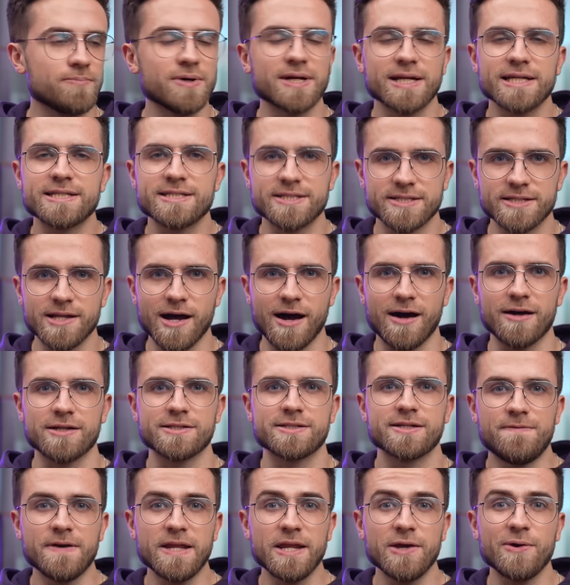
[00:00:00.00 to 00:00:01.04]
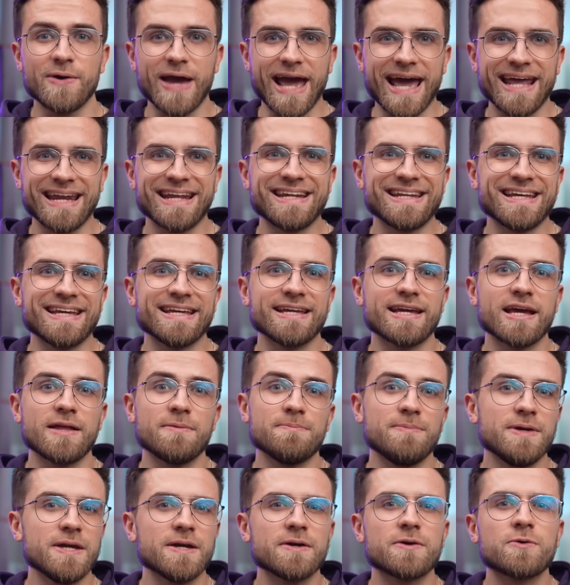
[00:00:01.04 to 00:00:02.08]
but it's not. Video editing
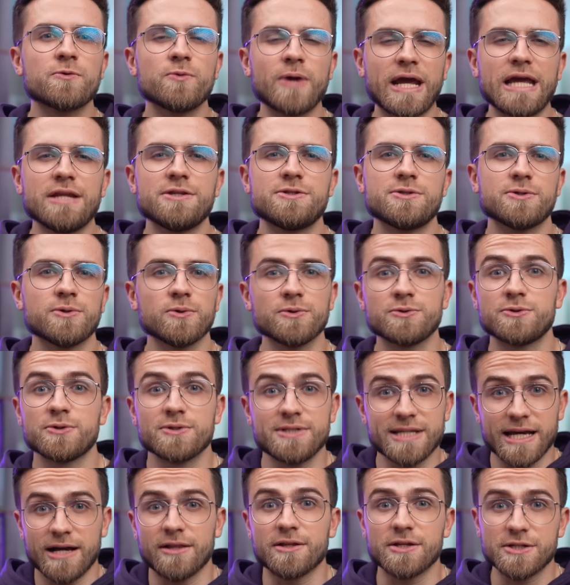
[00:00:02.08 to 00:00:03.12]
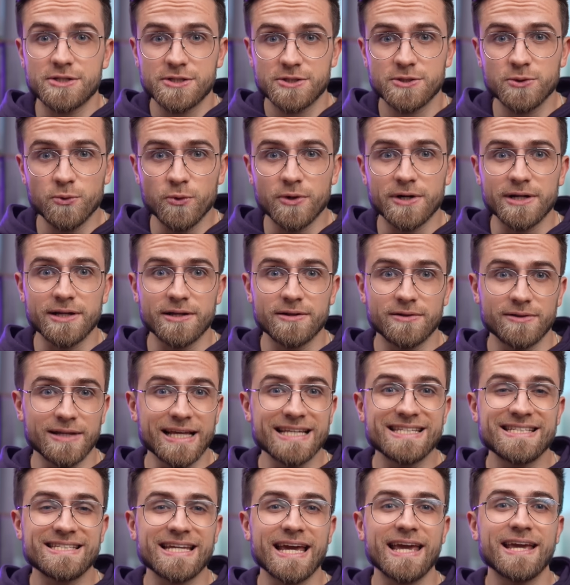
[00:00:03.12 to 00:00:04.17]
can be a great tool to tell a story.
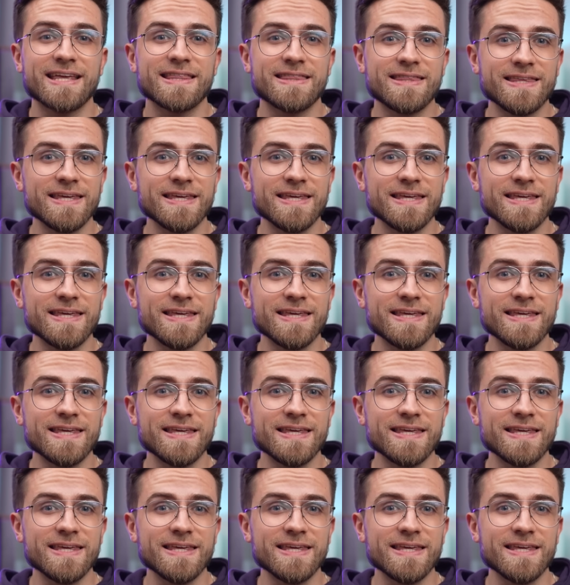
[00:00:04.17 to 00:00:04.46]
Let's take